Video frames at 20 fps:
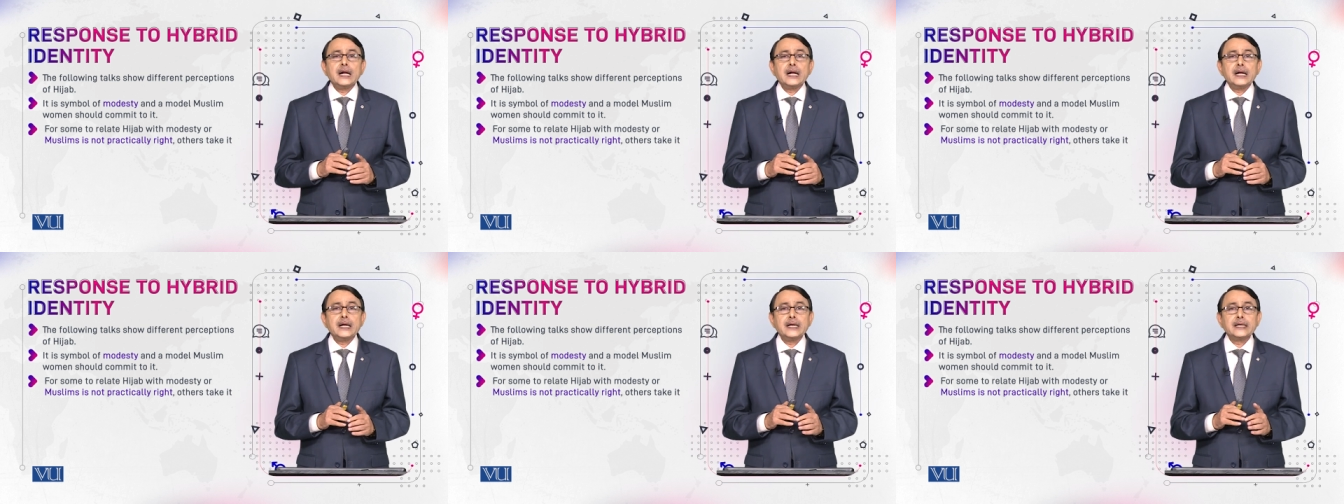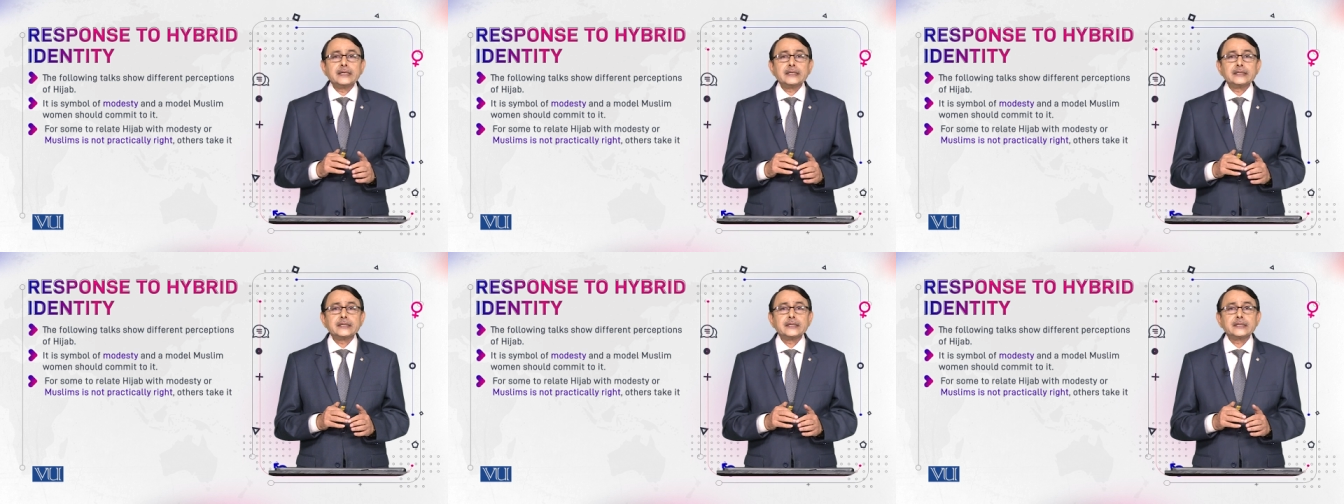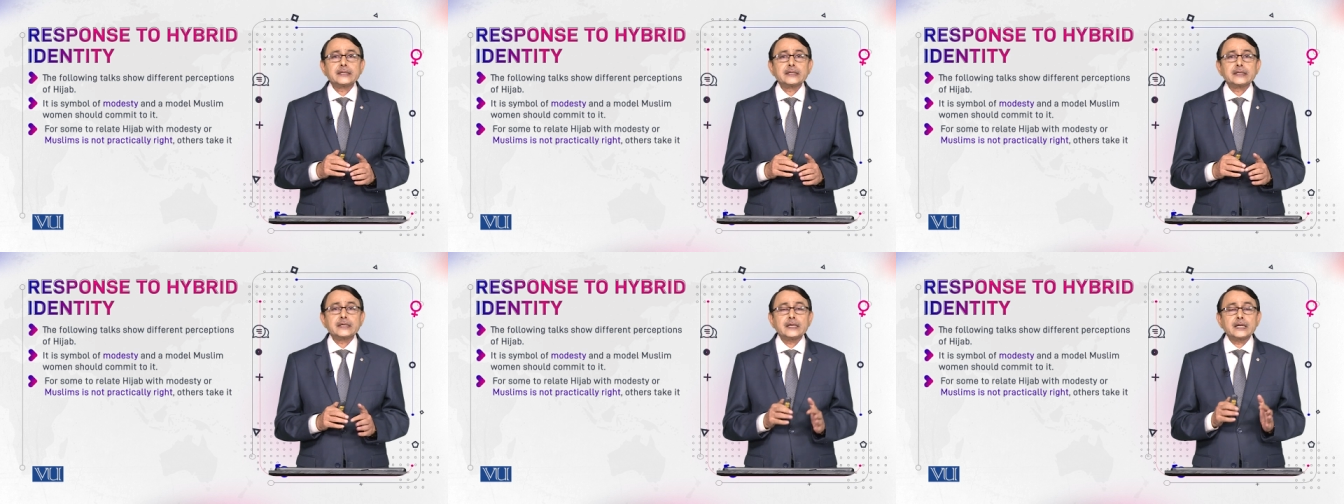And
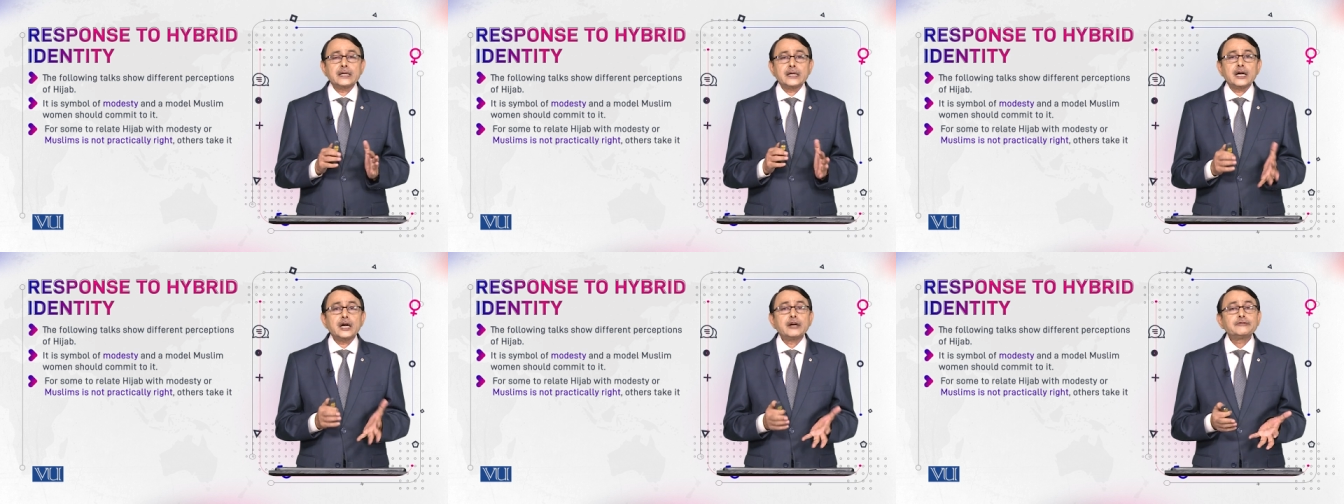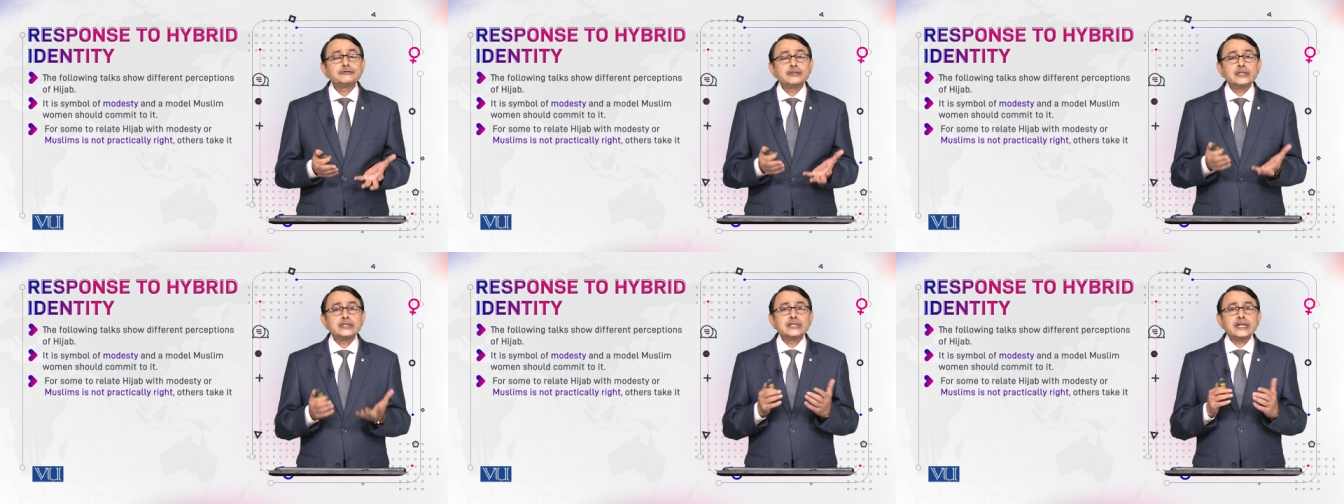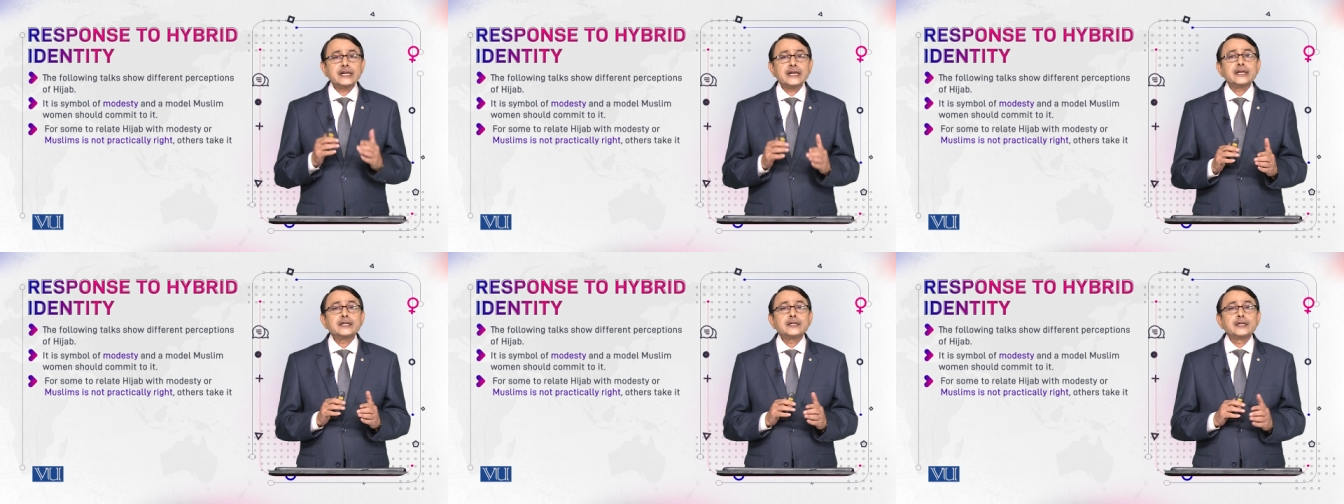uh, after
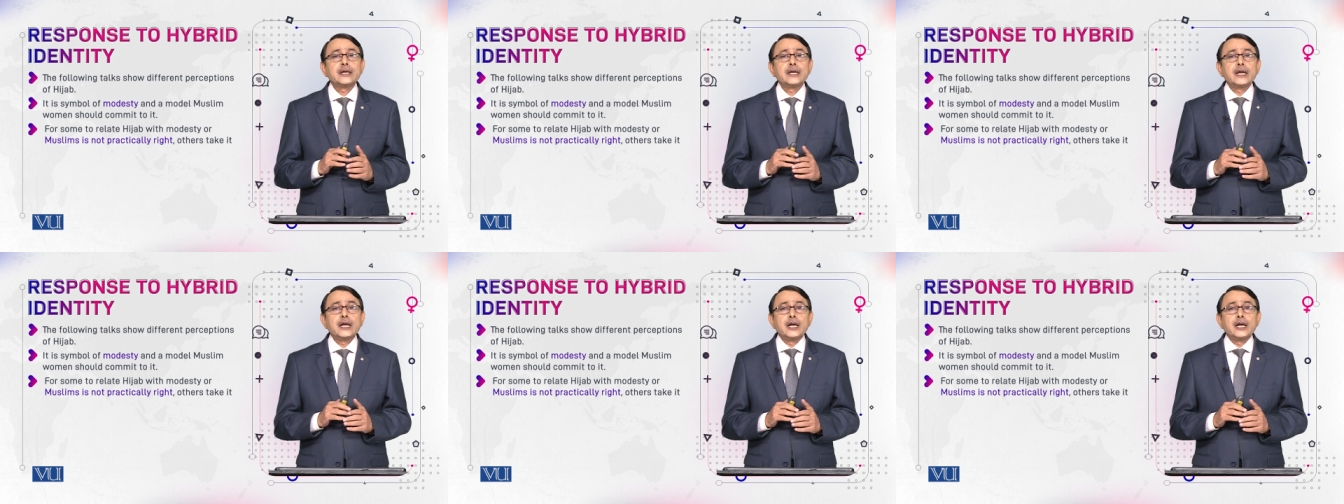that,